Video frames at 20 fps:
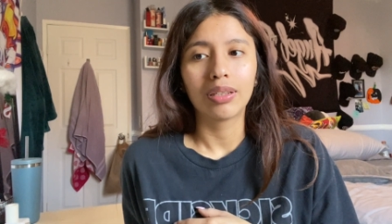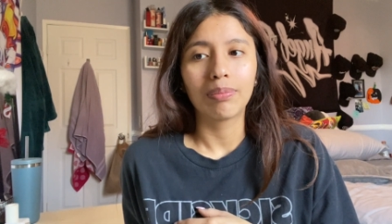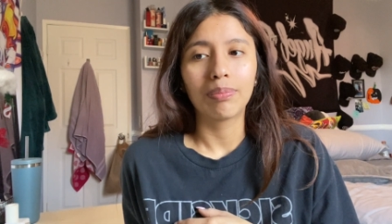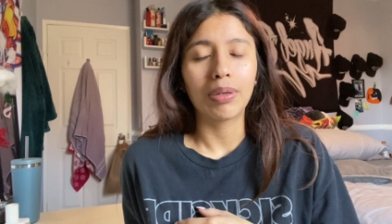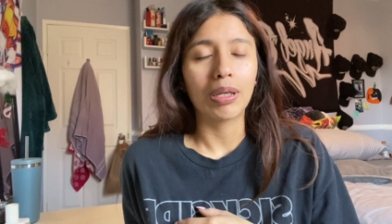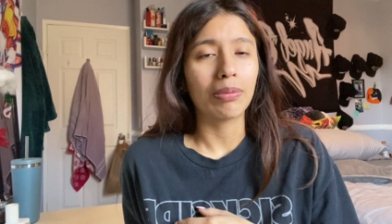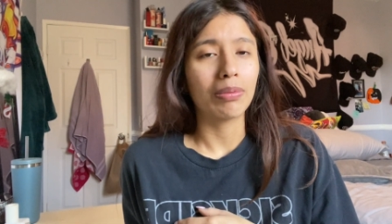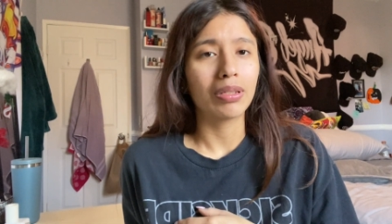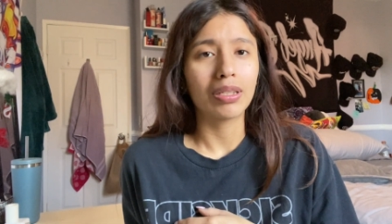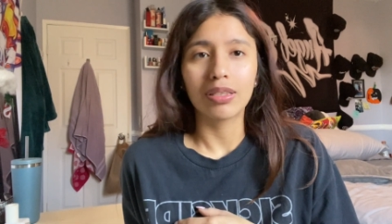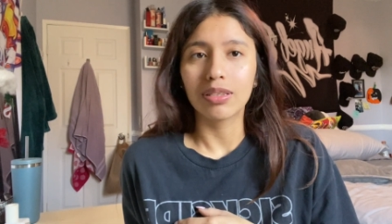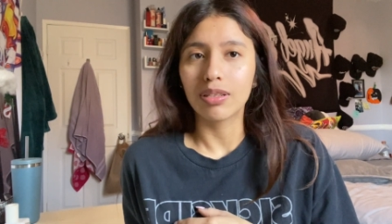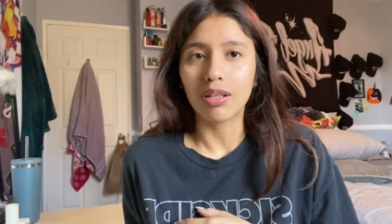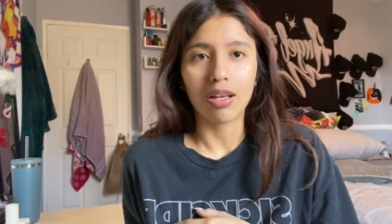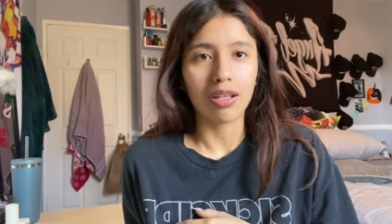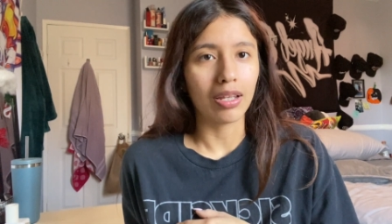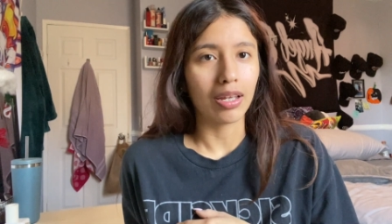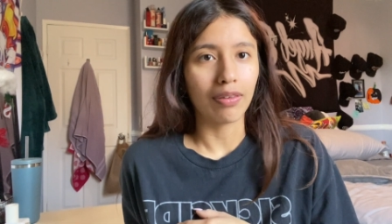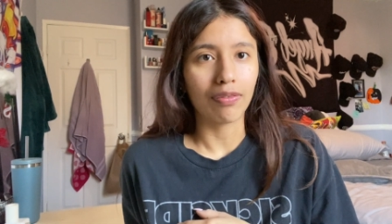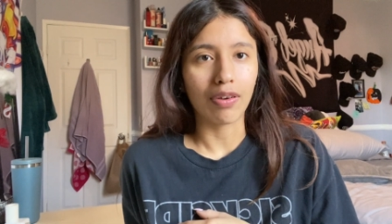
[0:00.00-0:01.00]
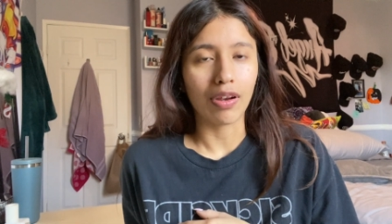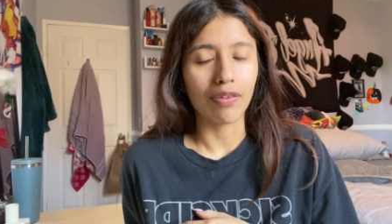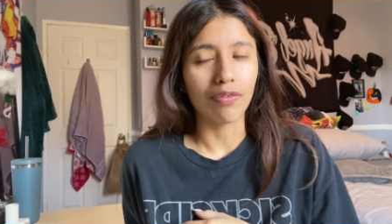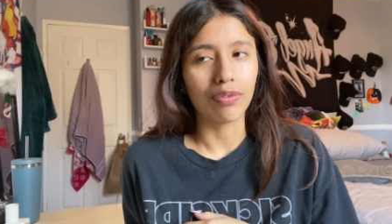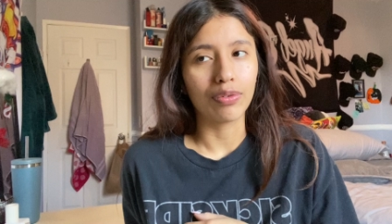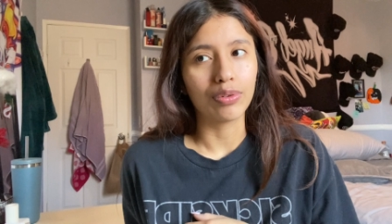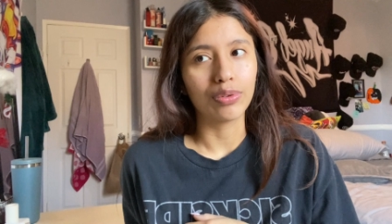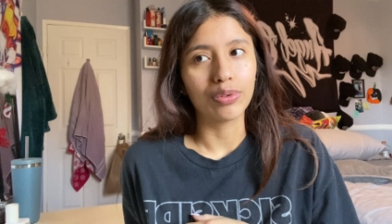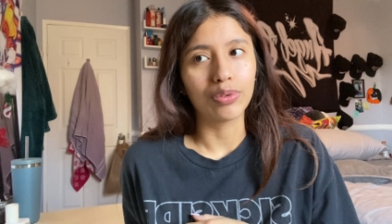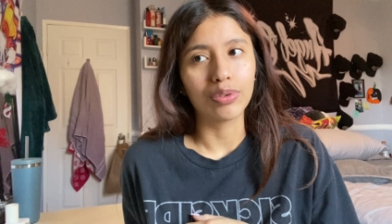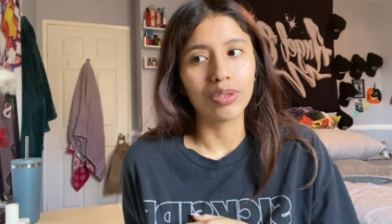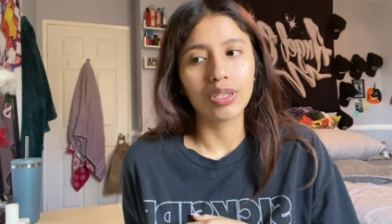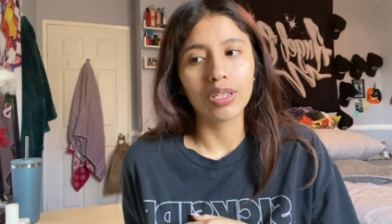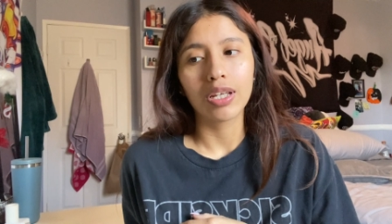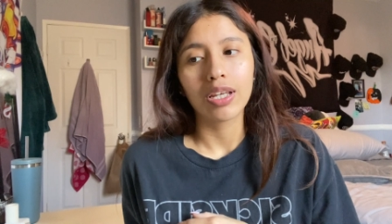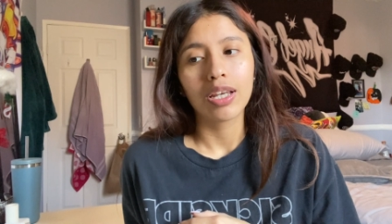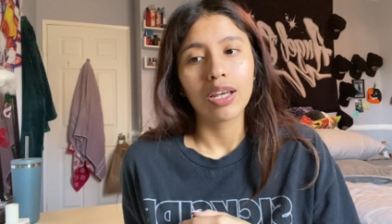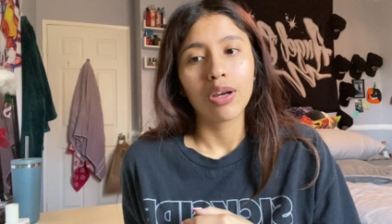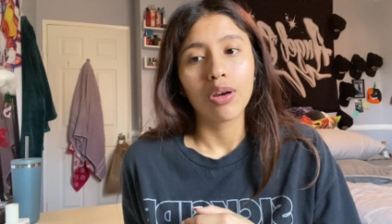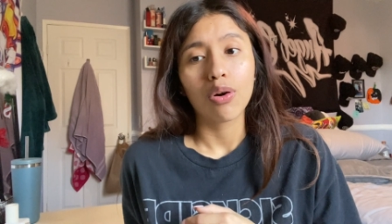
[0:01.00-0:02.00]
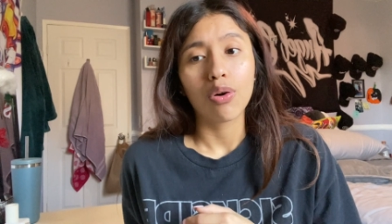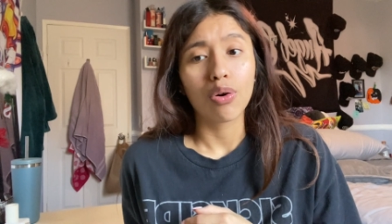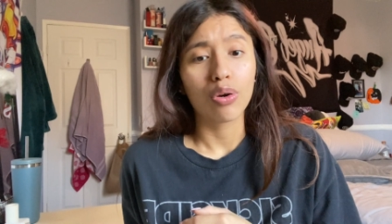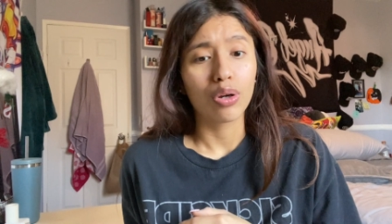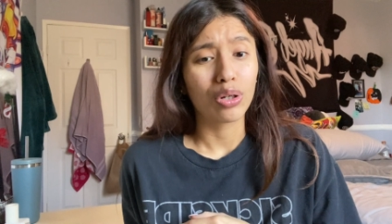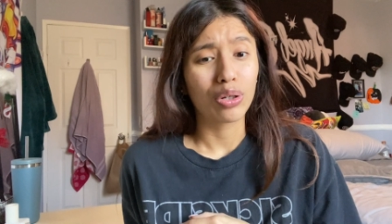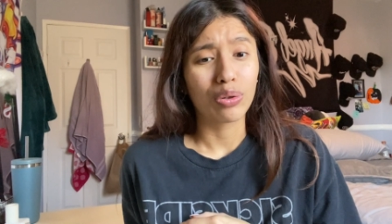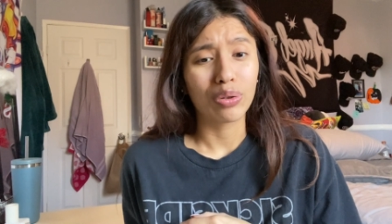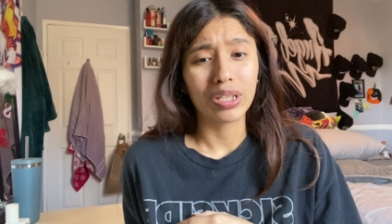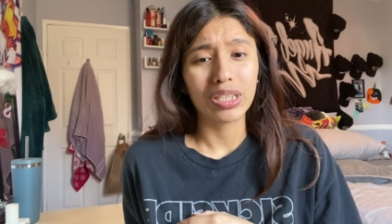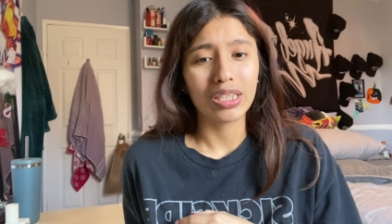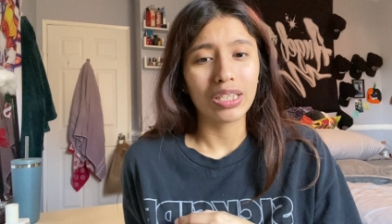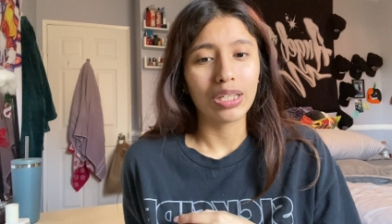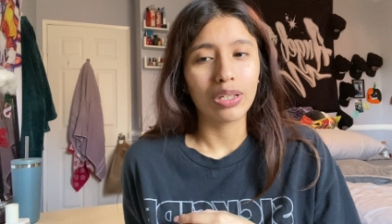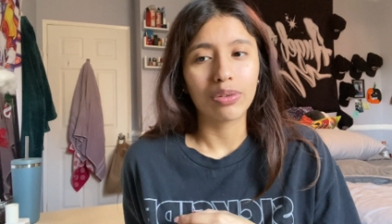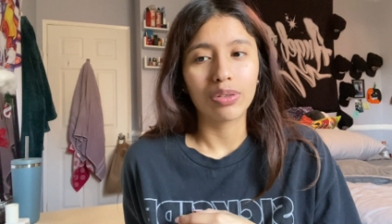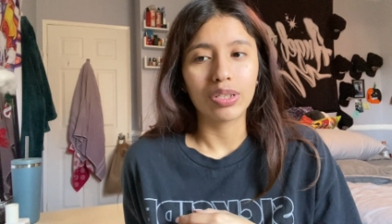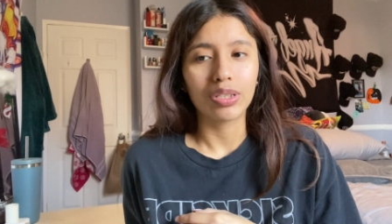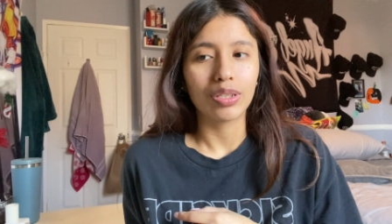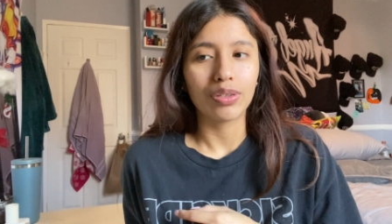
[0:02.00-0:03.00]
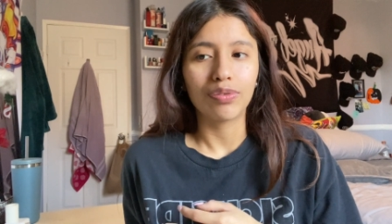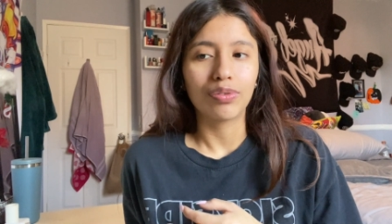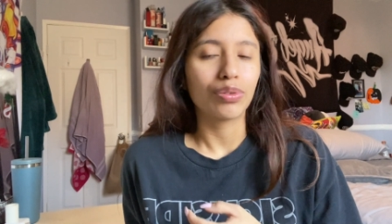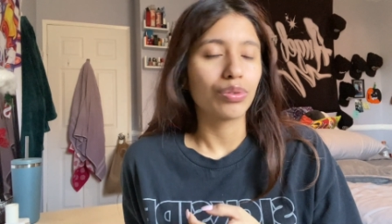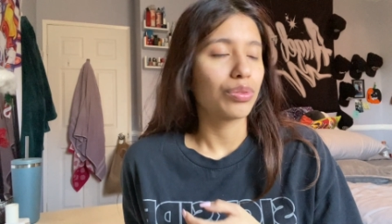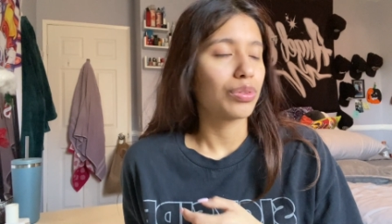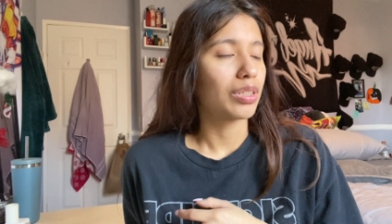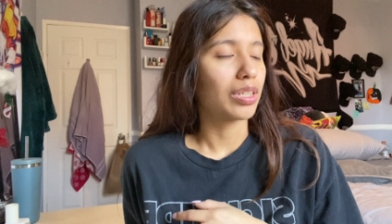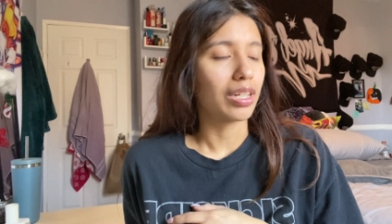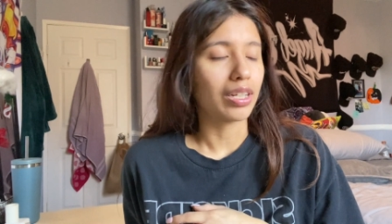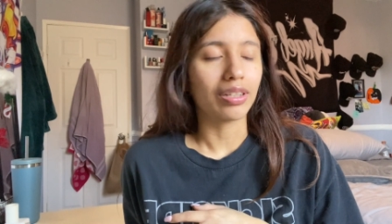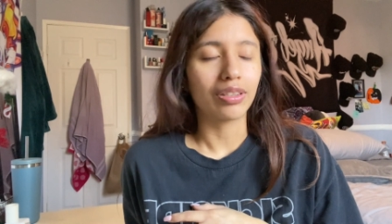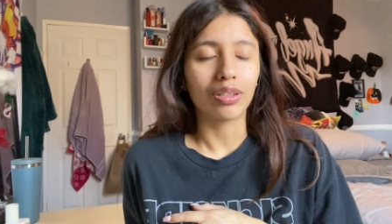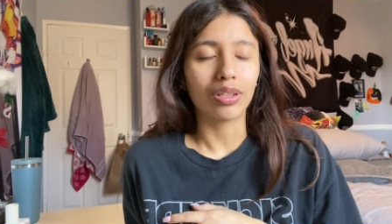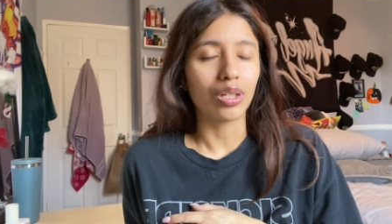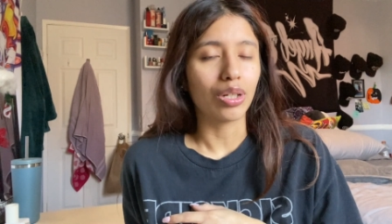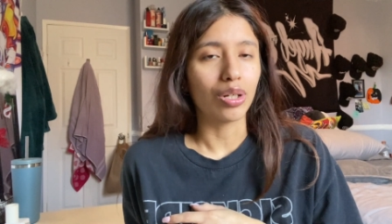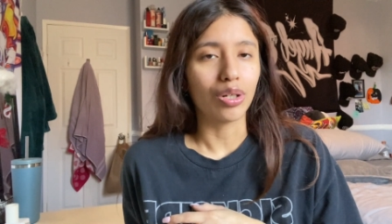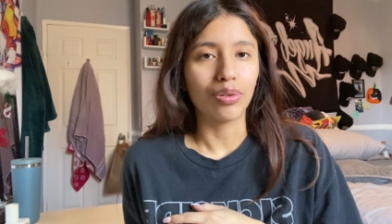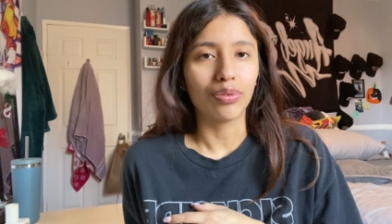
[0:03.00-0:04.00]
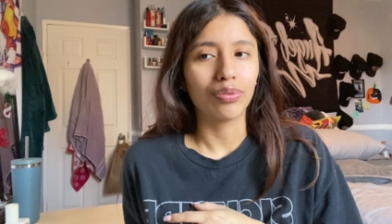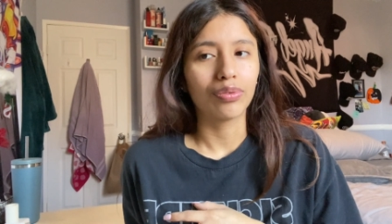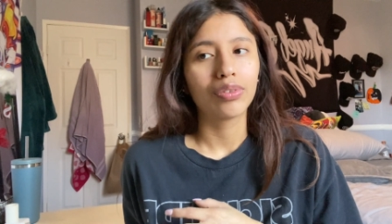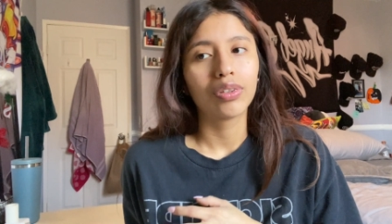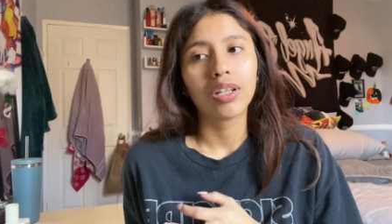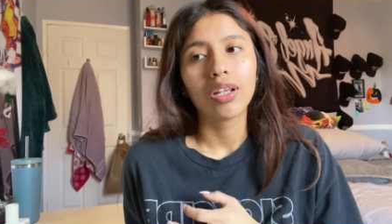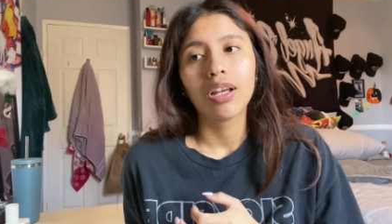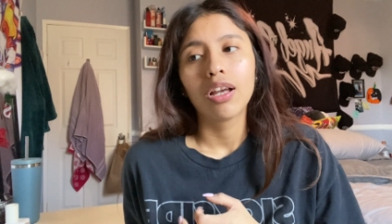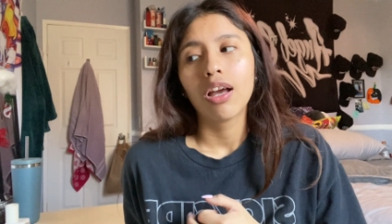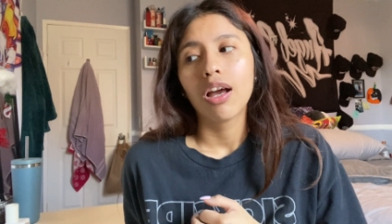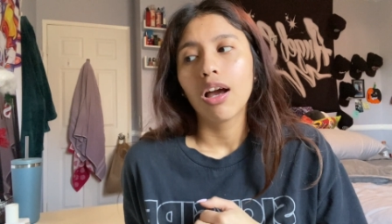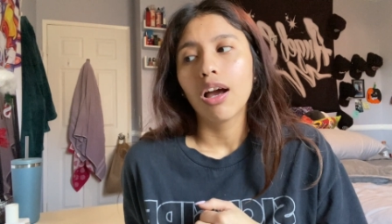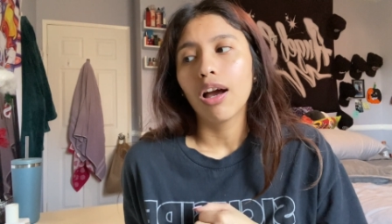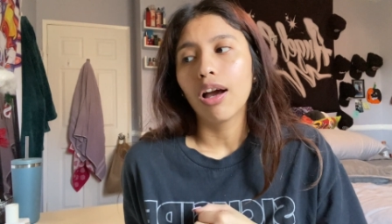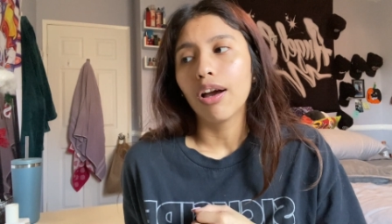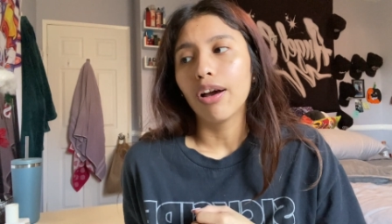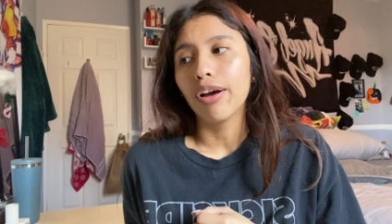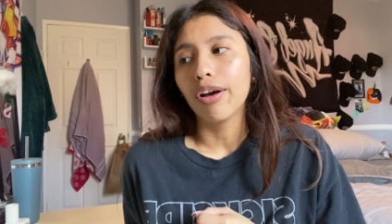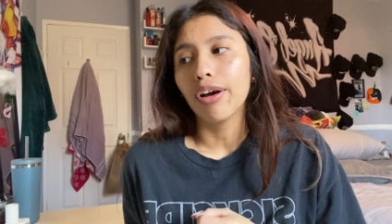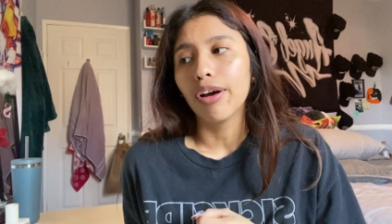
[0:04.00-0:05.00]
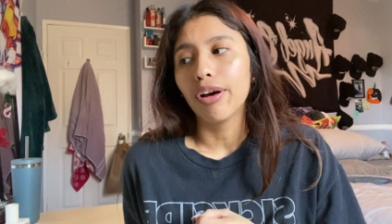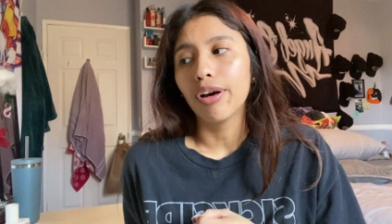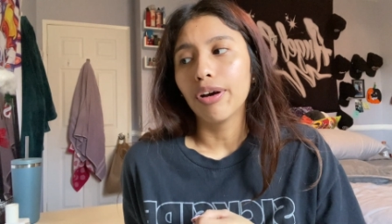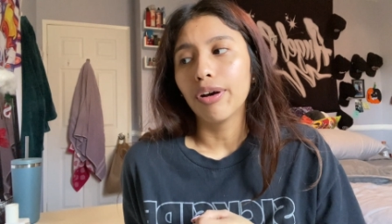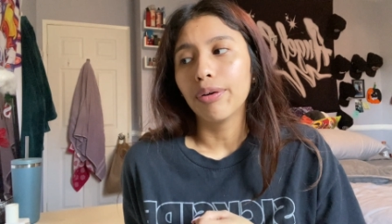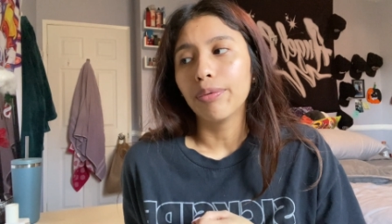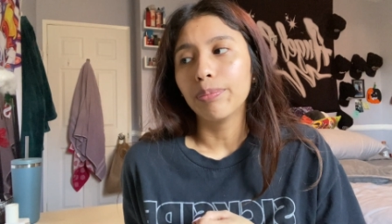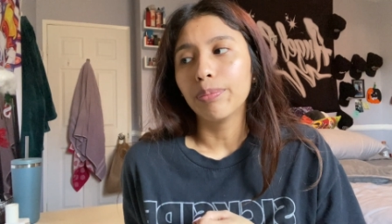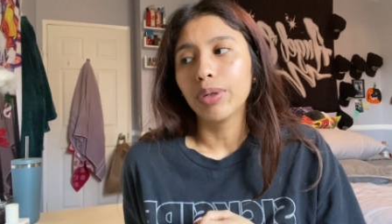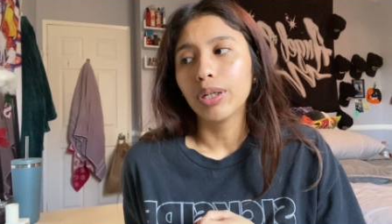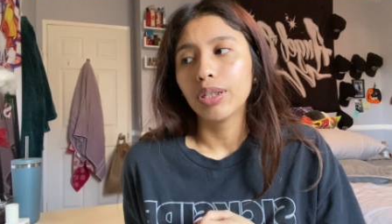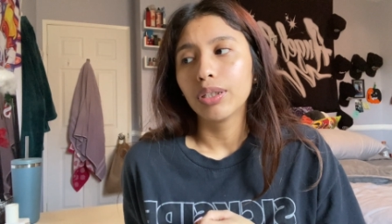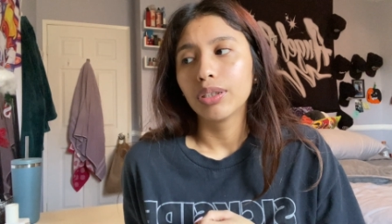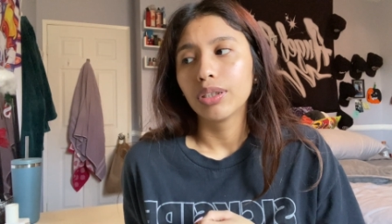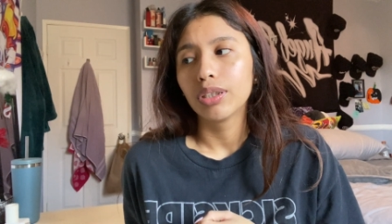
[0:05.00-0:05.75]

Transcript: baby does not like fried foods or greasy greasy foods like no um,